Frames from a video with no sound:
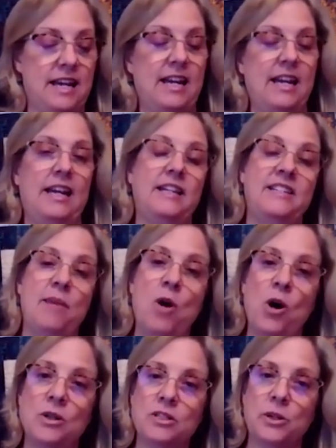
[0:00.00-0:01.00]
a Tim
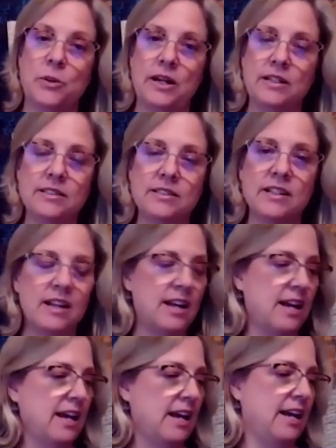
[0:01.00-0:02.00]
Holtz quilt.
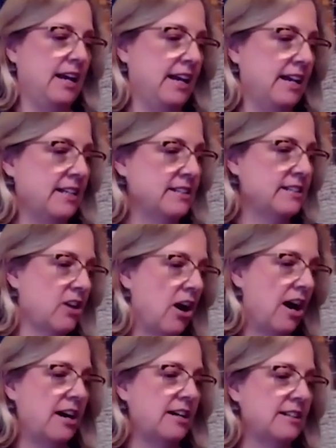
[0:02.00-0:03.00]
It is
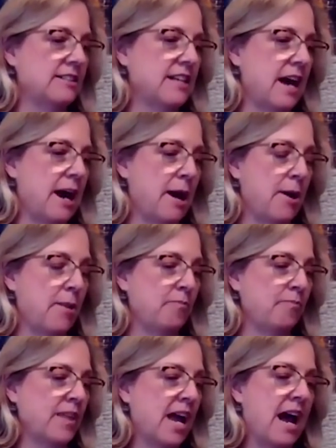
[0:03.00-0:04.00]
called
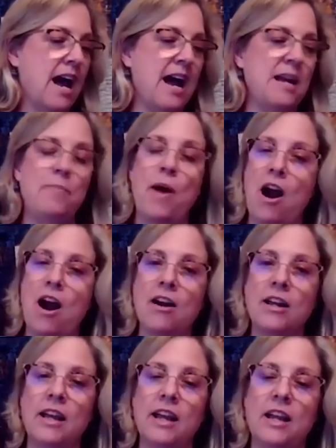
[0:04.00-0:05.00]
um, Hyde
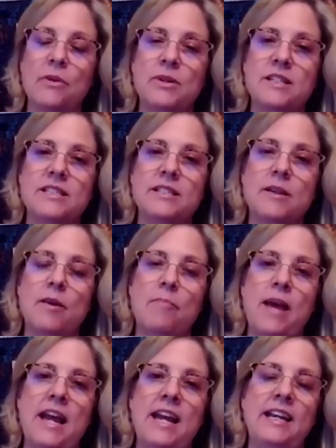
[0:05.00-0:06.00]
Park and it was
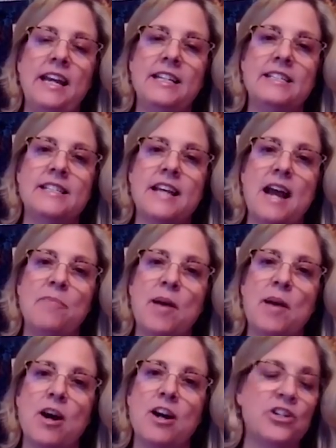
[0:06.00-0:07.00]
made and designed by
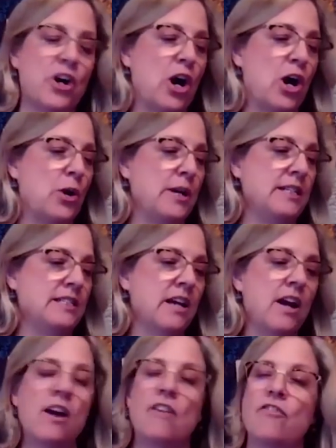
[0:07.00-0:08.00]
Marsha Owens
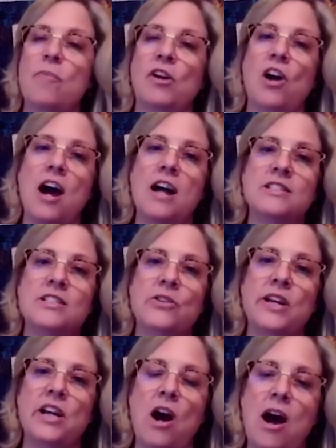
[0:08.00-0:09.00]
from the Cotton
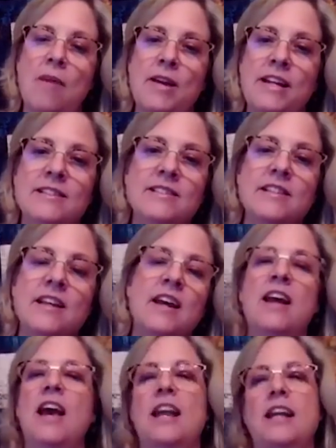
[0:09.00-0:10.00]
Street Commons.
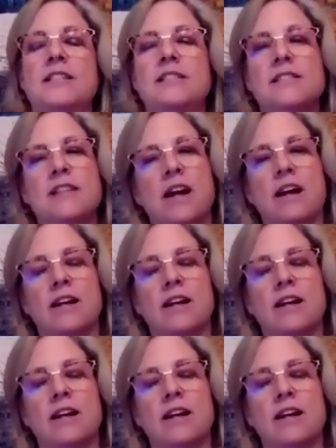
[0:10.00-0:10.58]
And it's